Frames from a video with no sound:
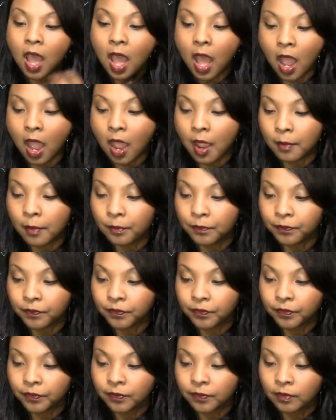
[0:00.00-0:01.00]

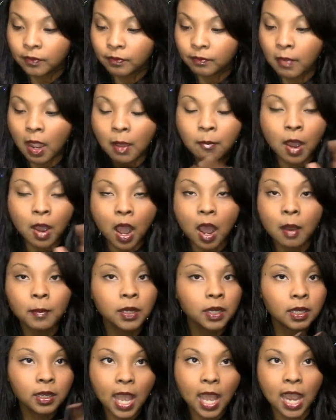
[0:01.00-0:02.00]
Um, my
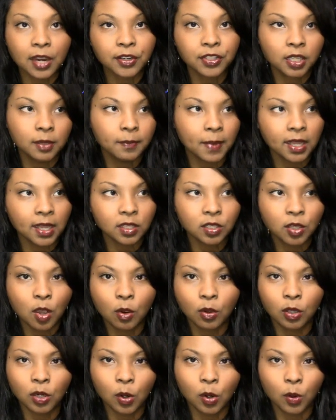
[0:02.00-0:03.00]
mom actually makes
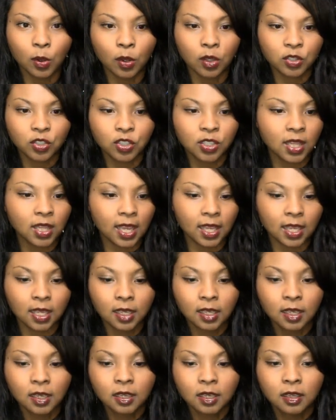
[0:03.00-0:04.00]
coconut oil. She
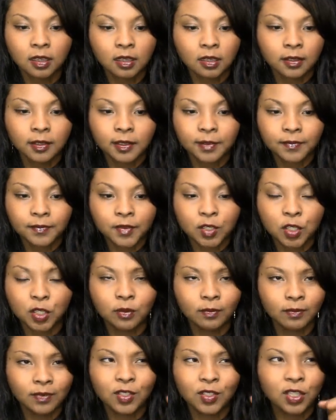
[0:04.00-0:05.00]
like
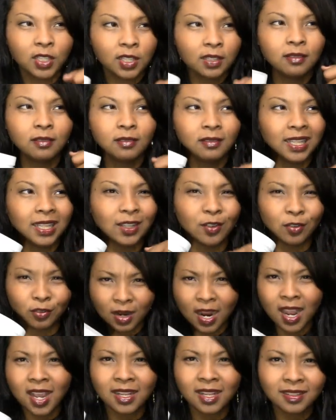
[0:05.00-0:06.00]
She like
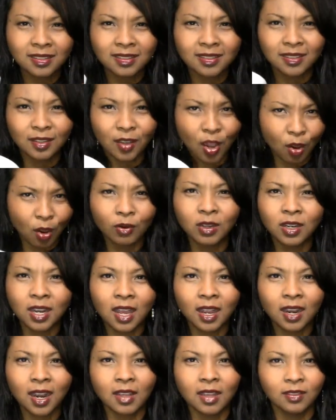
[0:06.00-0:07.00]
grinds the
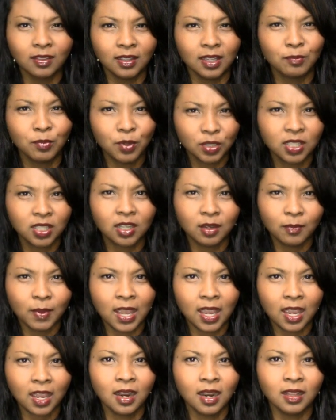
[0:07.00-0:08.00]
coconut and then like puts it in a
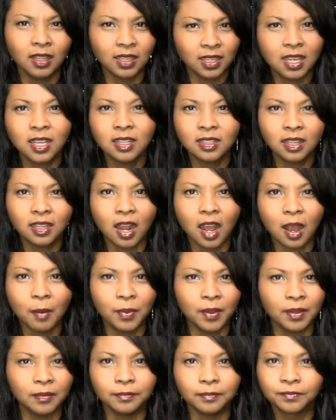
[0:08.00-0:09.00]
pan and like heats it
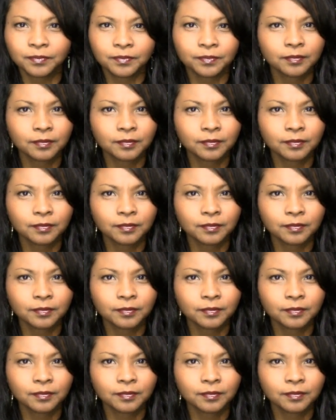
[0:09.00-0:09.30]
up, and